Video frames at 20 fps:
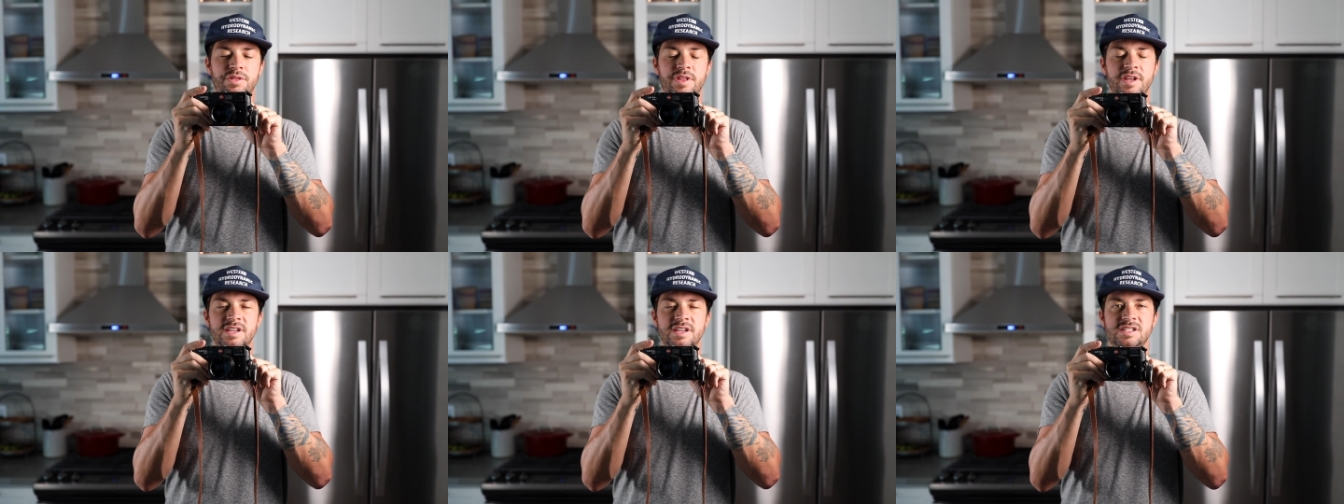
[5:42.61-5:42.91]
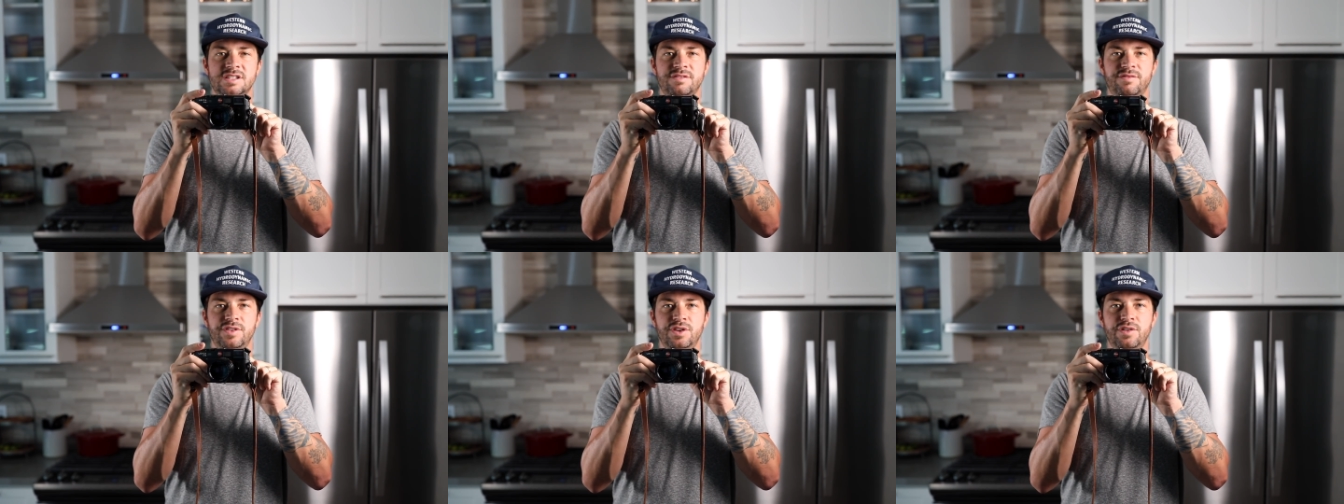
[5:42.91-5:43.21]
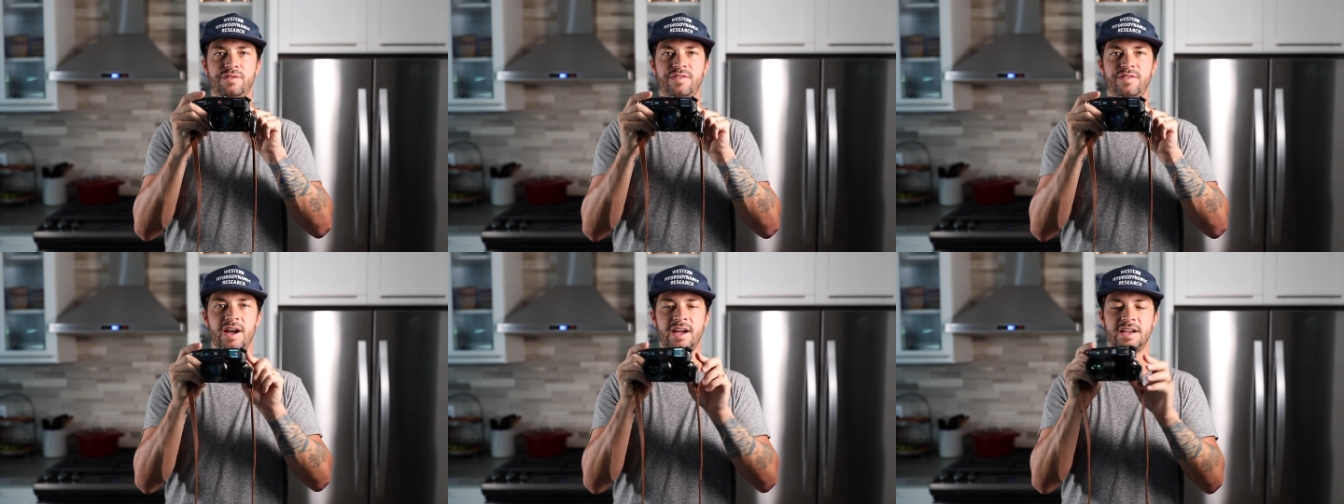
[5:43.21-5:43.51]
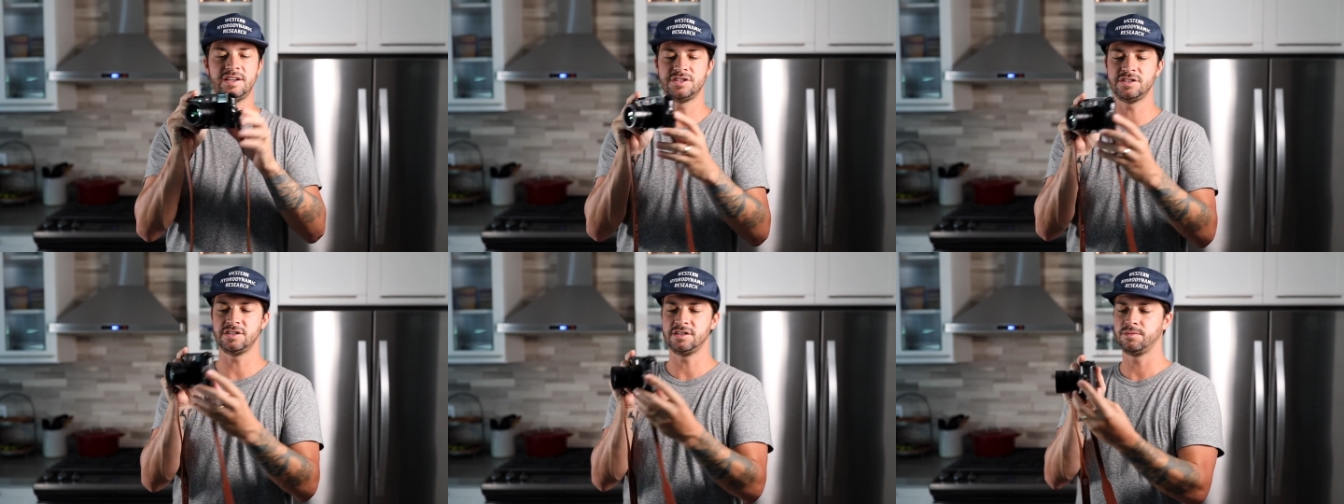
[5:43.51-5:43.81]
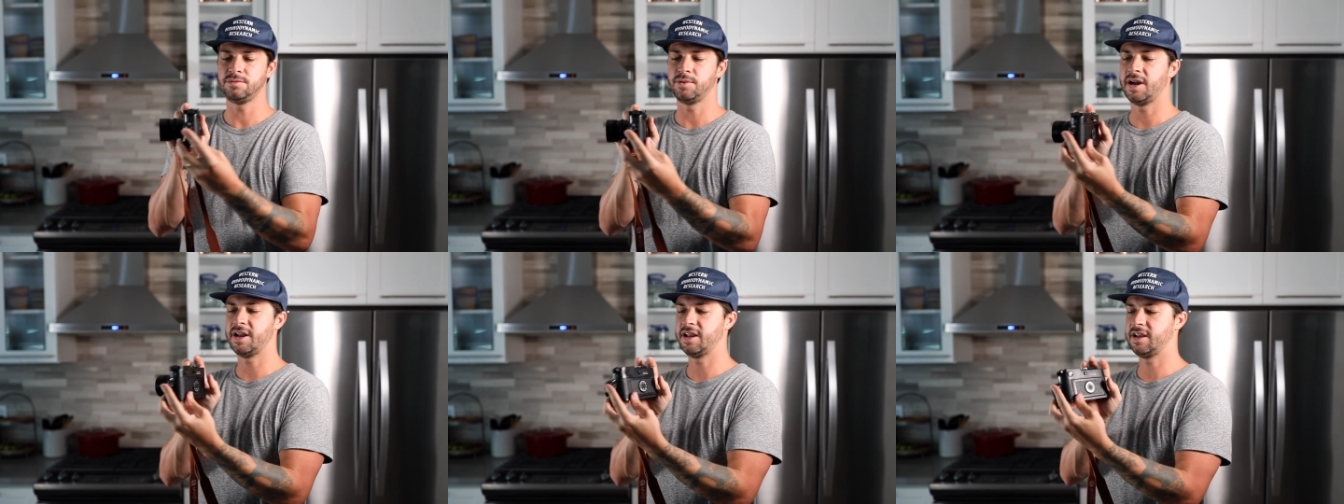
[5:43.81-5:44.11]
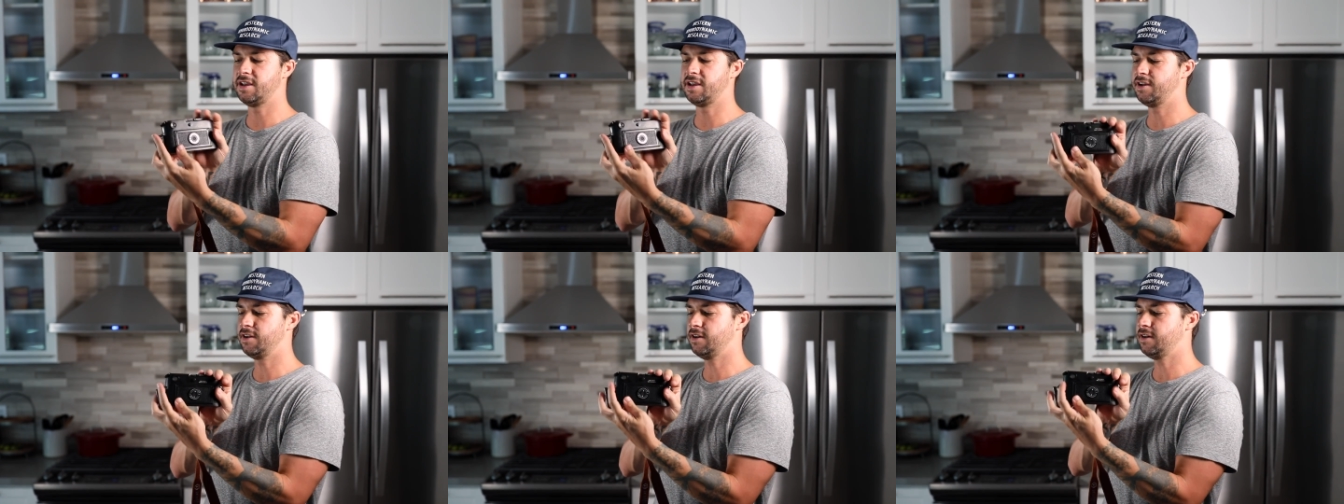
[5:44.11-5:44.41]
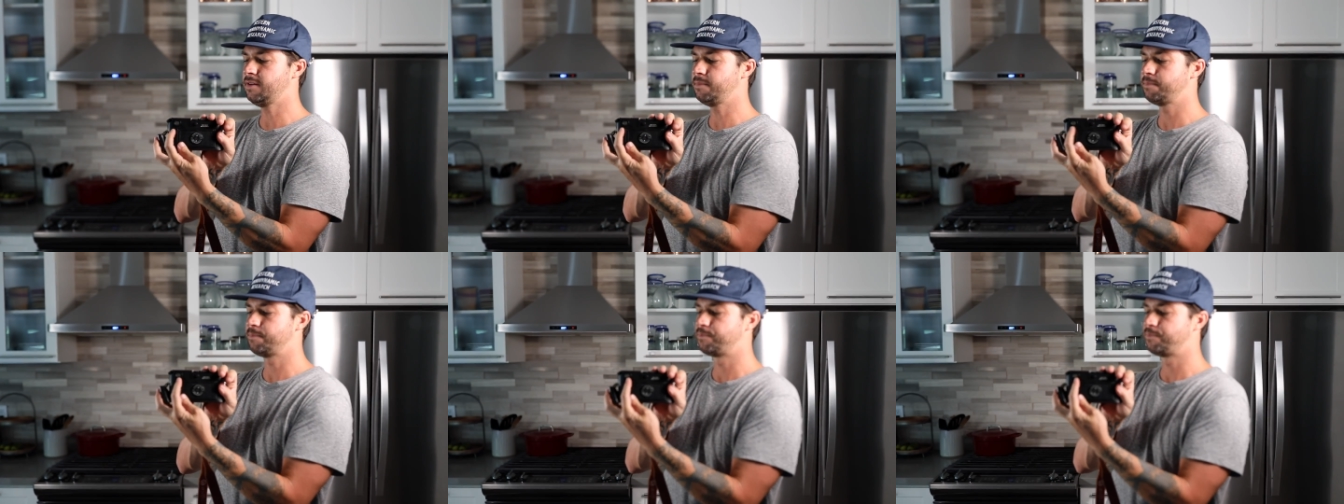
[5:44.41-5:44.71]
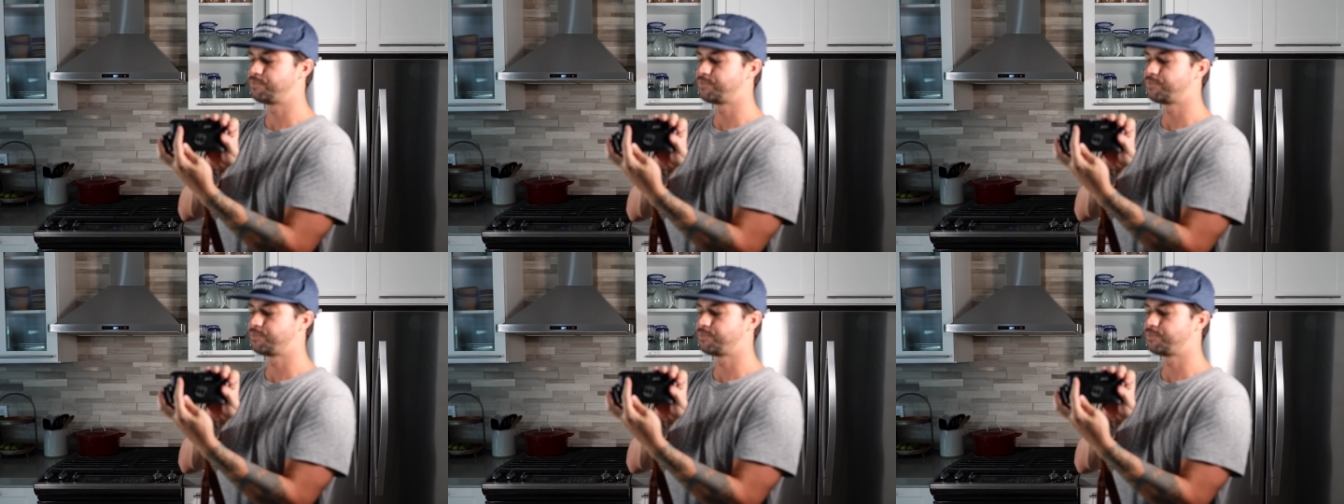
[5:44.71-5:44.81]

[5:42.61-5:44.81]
this viewfinder right here,